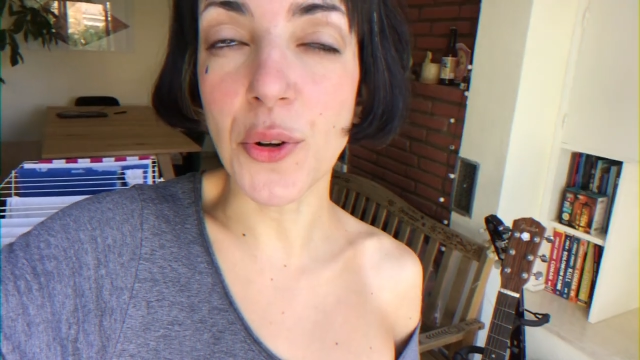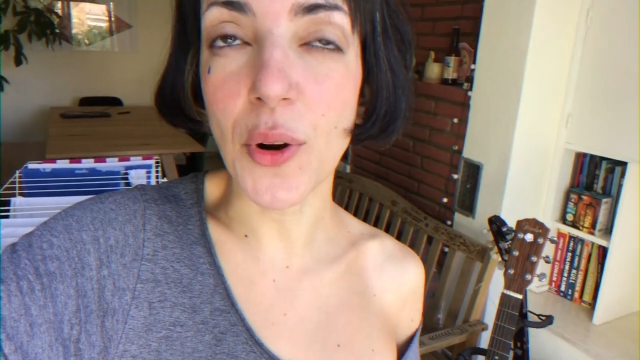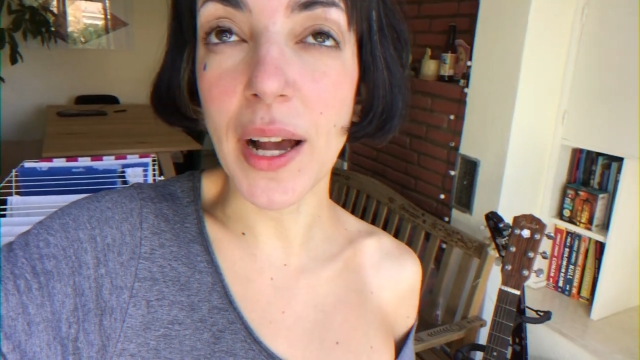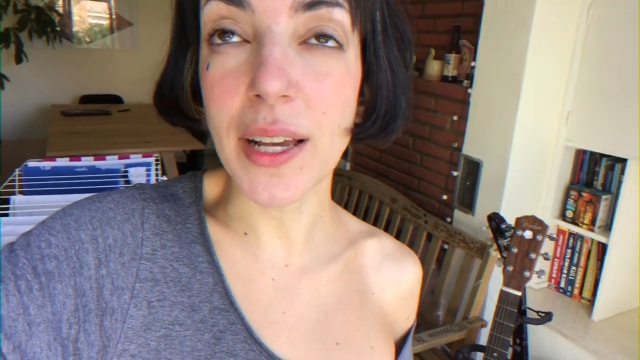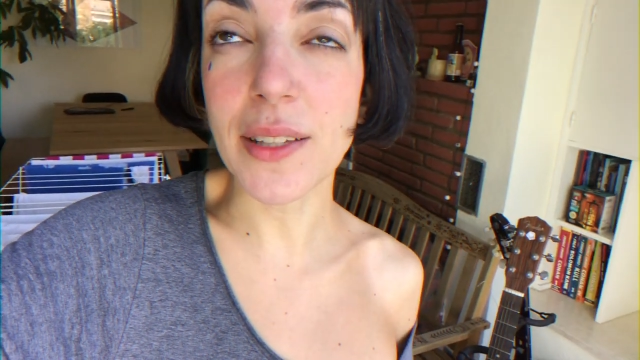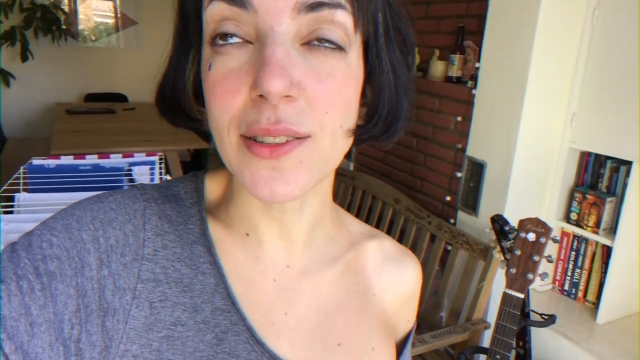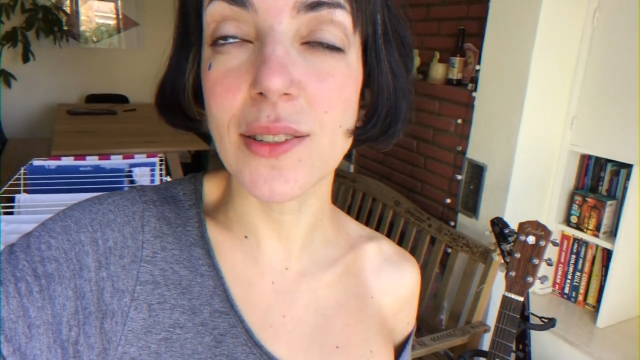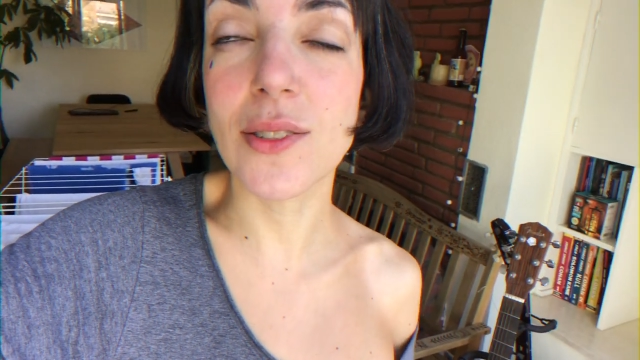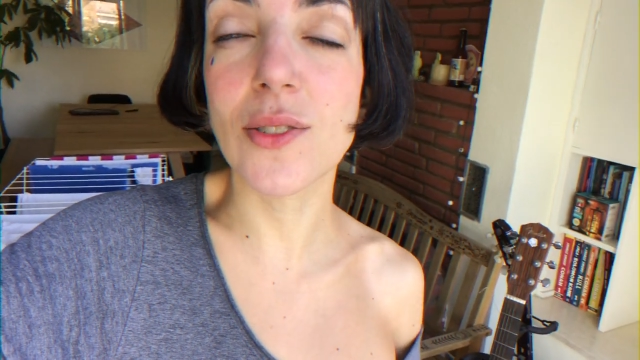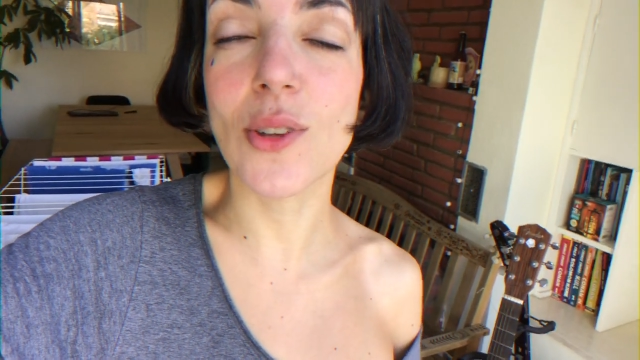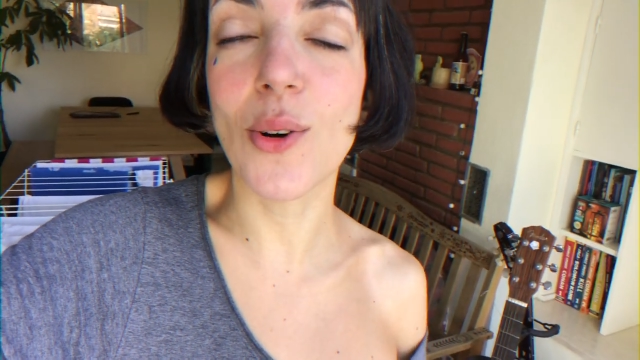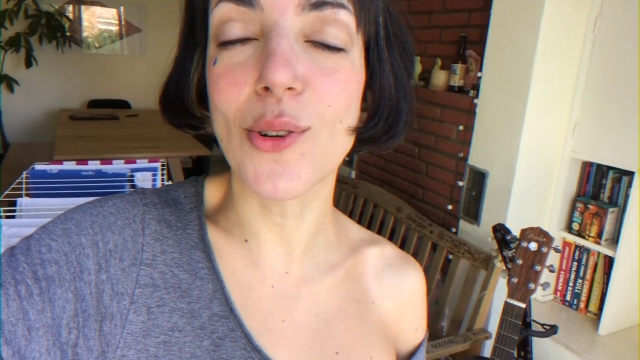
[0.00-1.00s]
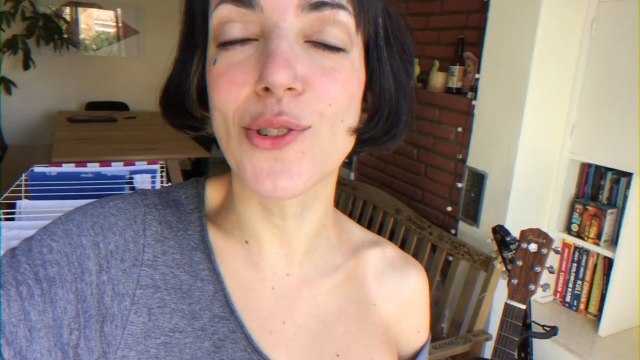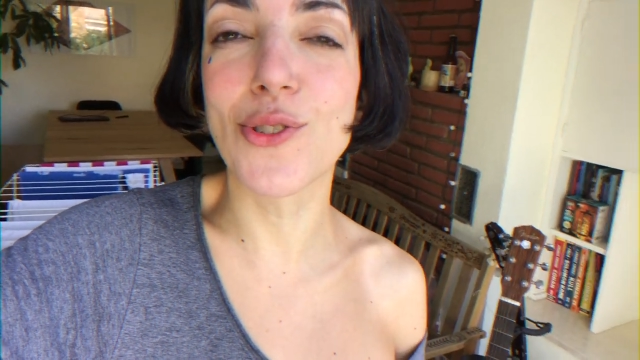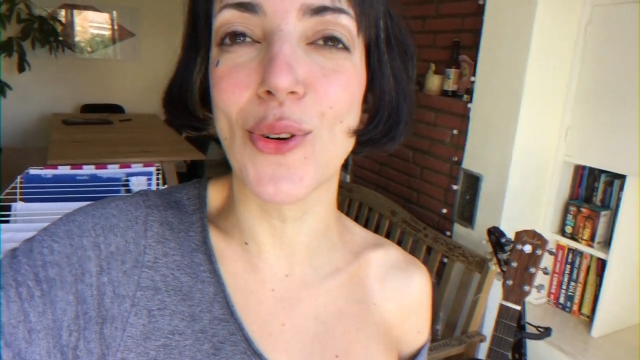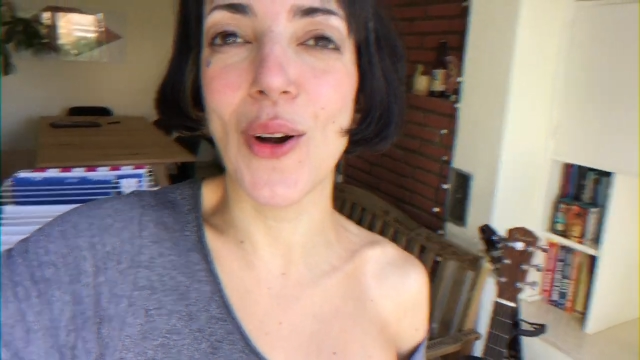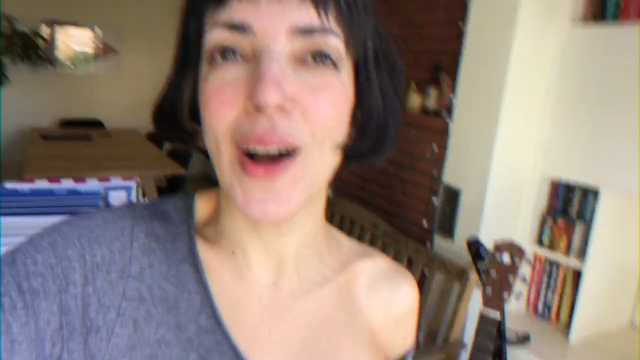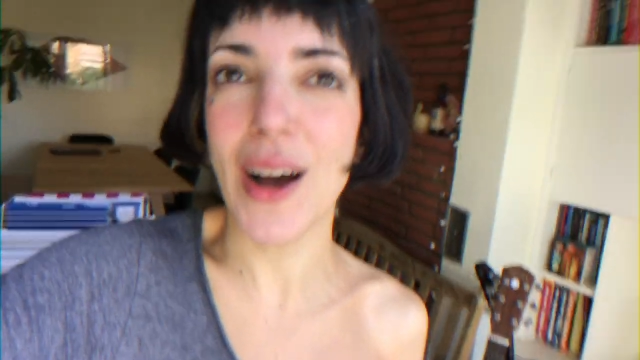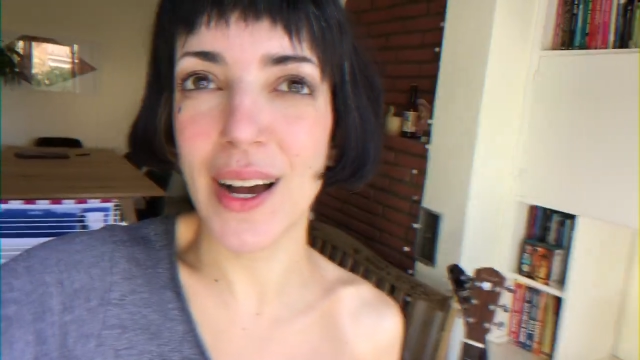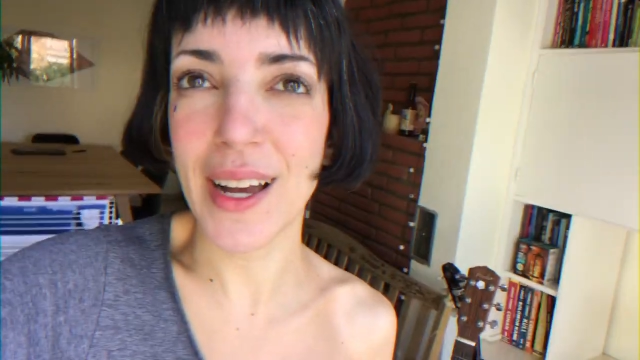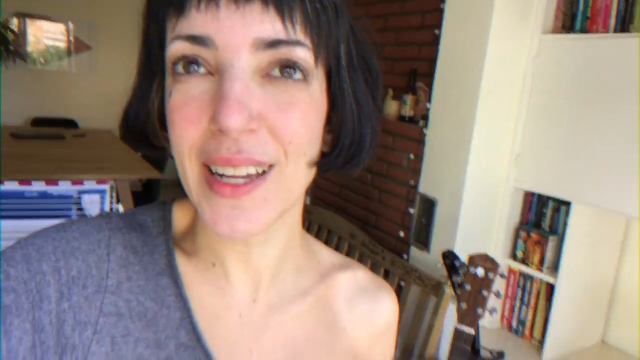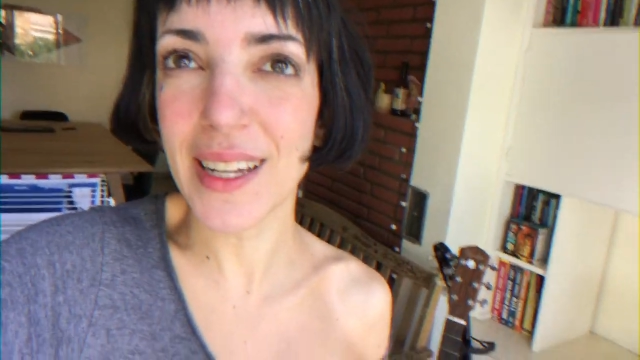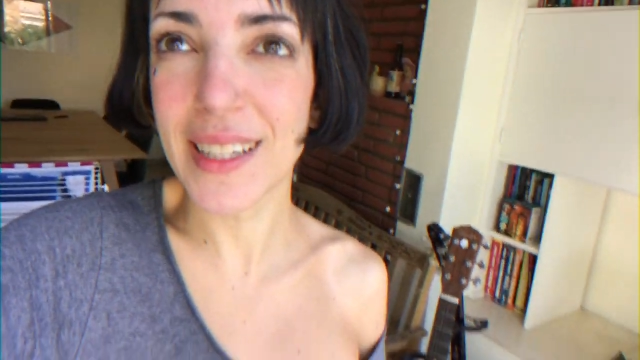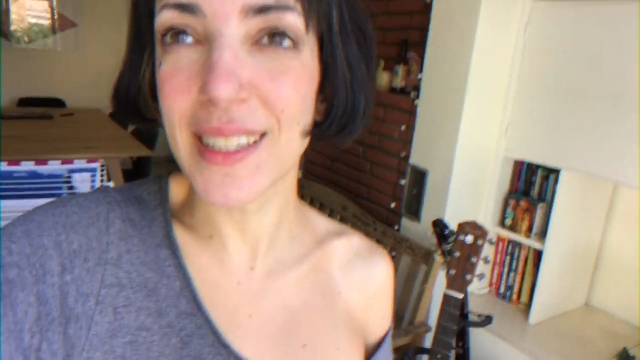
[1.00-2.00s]
your eyes so
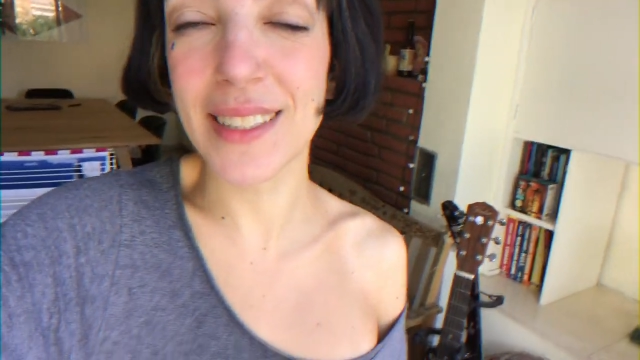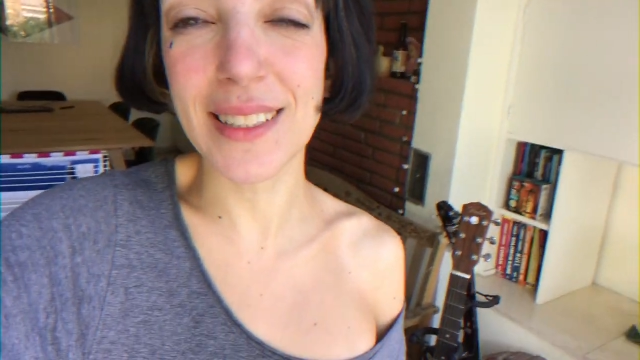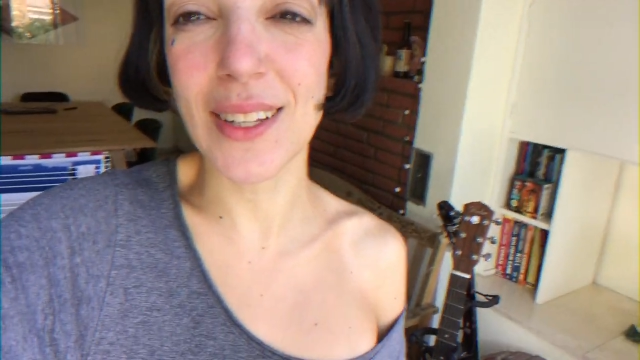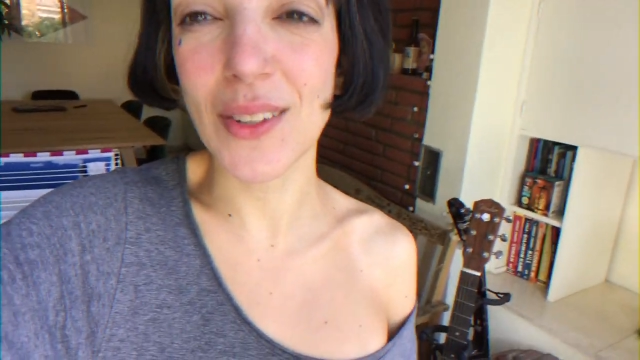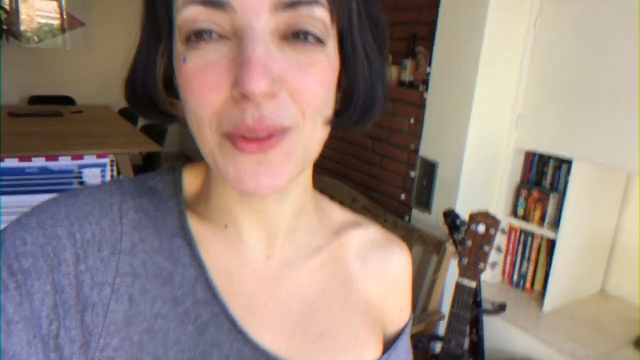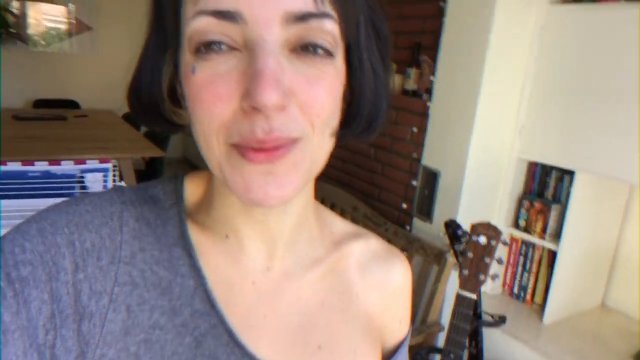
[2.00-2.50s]
dry. It's not the